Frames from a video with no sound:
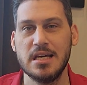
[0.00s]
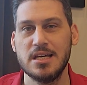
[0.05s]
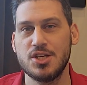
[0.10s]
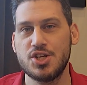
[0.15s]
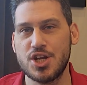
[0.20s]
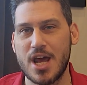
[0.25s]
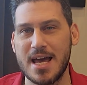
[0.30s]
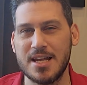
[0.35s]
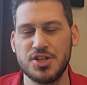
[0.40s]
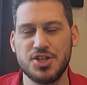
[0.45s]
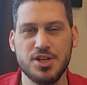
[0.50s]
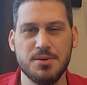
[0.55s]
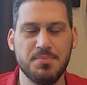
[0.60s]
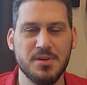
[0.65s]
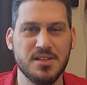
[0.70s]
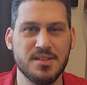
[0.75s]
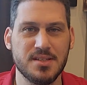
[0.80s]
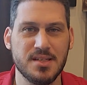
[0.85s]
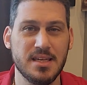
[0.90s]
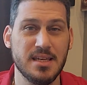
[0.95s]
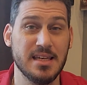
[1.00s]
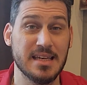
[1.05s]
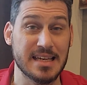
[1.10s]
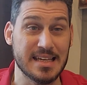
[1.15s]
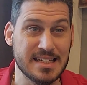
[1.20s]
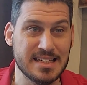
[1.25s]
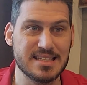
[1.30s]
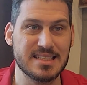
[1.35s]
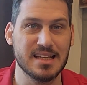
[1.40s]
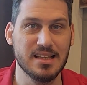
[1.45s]
ChatGPT
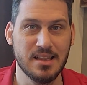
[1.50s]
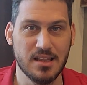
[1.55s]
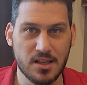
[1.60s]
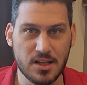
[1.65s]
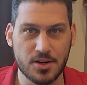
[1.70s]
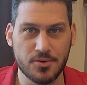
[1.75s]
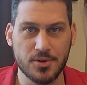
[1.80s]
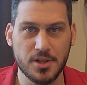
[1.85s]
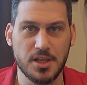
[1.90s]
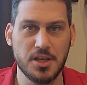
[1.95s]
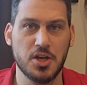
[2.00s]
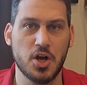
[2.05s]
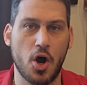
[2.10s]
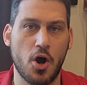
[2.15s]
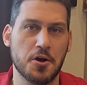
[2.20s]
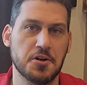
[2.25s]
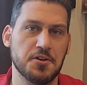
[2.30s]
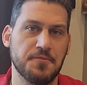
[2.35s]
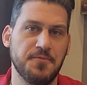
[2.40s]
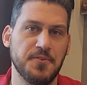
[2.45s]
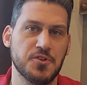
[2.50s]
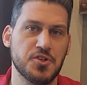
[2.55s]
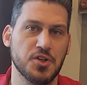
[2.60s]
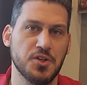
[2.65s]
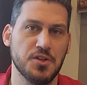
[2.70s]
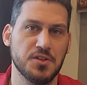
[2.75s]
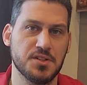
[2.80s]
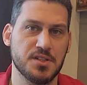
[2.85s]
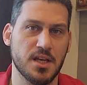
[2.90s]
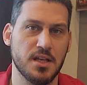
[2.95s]
is literally artificial
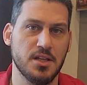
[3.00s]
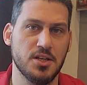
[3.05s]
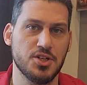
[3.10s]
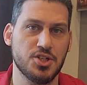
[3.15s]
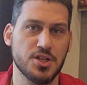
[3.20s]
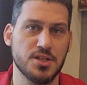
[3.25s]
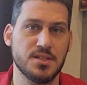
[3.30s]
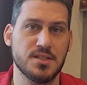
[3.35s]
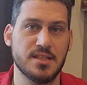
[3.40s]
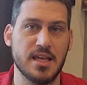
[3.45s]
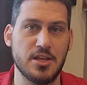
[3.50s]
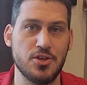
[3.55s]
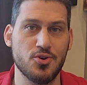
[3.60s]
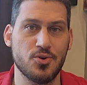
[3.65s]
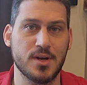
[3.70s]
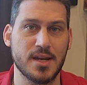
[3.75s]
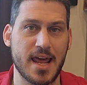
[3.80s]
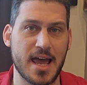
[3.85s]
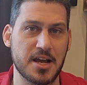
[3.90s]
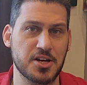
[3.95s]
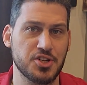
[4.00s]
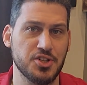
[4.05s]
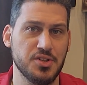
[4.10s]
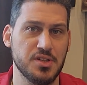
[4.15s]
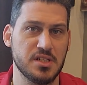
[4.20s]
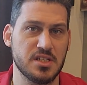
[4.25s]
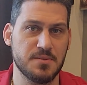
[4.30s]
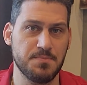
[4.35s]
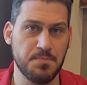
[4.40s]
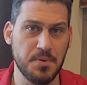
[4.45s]
intelligence that you can actually
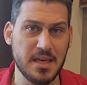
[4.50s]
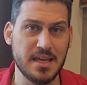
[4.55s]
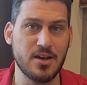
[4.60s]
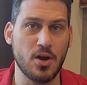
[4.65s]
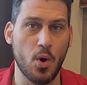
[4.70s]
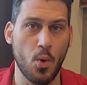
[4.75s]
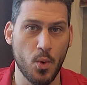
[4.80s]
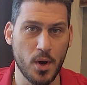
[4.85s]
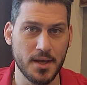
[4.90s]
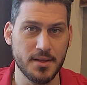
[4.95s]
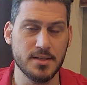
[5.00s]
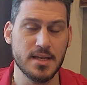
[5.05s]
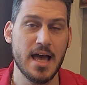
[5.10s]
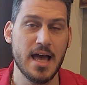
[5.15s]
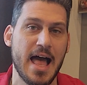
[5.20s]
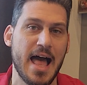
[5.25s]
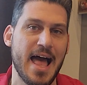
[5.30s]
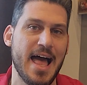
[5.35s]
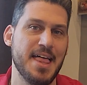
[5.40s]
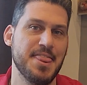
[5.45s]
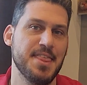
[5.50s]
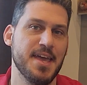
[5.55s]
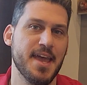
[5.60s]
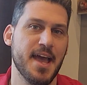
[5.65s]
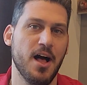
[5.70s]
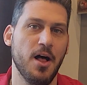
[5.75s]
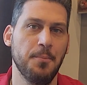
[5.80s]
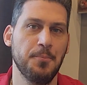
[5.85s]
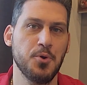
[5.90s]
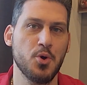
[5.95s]
speak with, and they
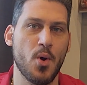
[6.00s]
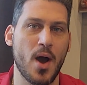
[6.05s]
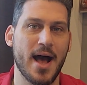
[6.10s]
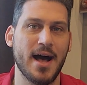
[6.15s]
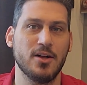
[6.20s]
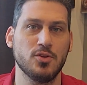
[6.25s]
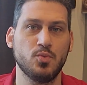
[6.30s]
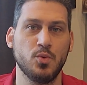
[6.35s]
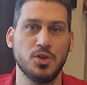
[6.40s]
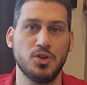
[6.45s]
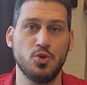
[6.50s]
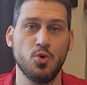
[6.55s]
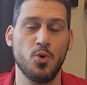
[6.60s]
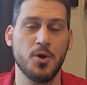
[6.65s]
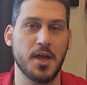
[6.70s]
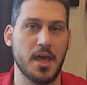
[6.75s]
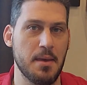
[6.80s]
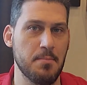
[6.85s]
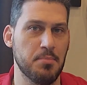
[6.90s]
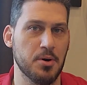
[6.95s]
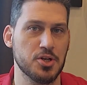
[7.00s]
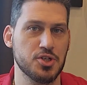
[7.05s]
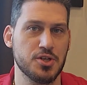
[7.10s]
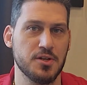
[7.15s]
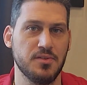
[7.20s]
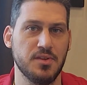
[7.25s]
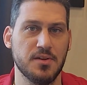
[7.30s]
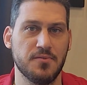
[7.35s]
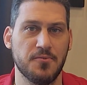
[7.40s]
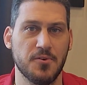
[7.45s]
help you out with doing a bunch of
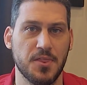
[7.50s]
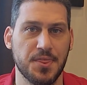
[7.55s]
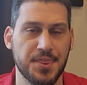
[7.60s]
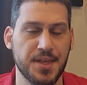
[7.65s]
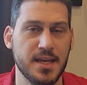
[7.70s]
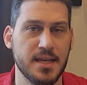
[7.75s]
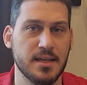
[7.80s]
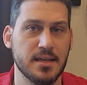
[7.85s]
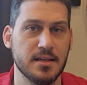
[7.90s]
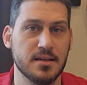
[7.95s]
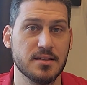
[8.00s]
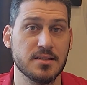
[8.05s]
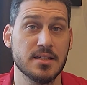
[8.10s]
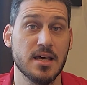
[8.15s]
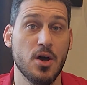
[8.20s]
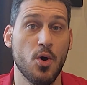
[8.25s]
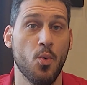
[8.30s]
different things.